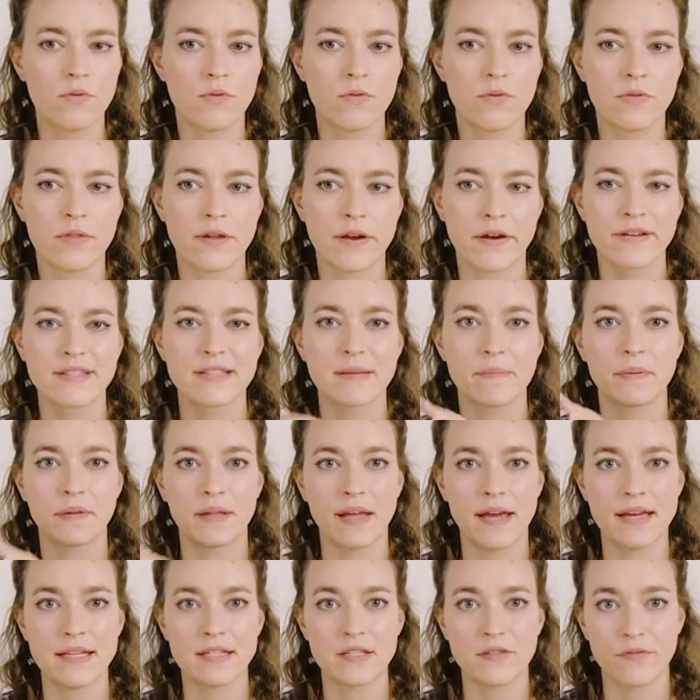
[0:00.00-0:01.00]
there is a
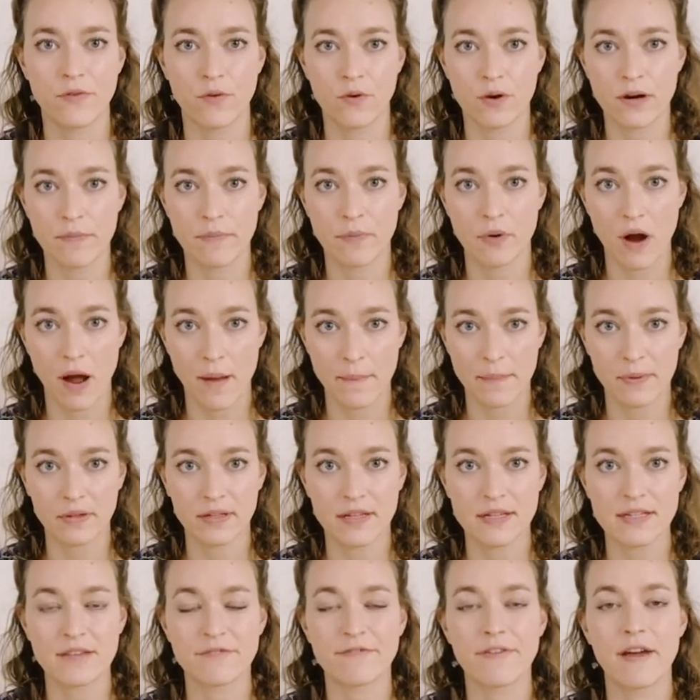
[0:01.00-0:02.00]
place for
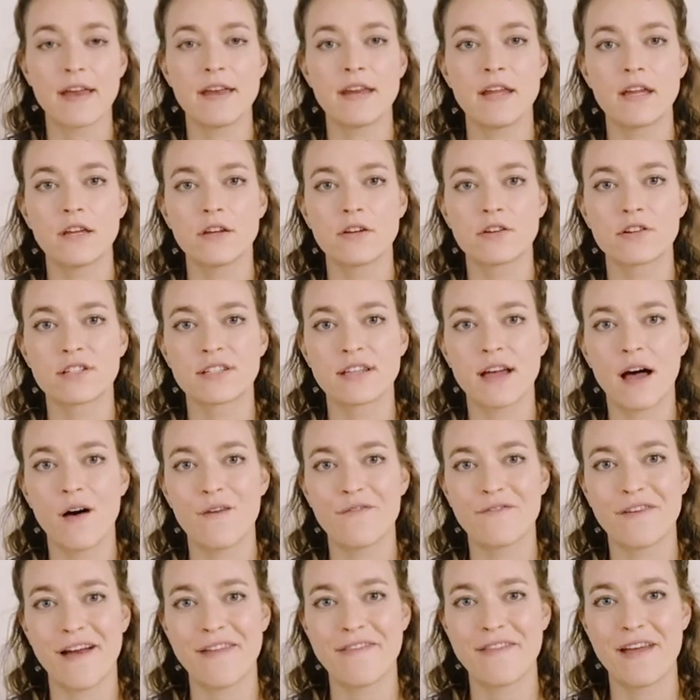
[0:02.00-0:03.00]
properly defending
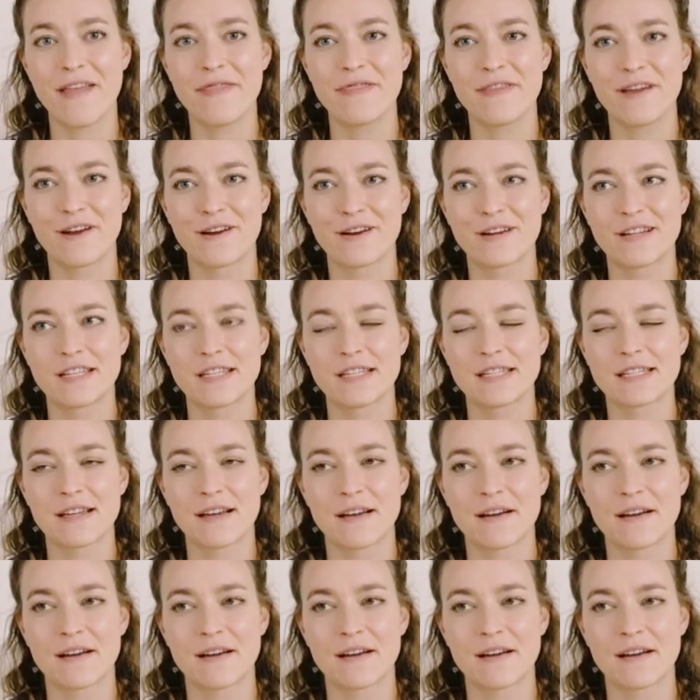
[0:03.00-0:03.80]
yourself, and then there's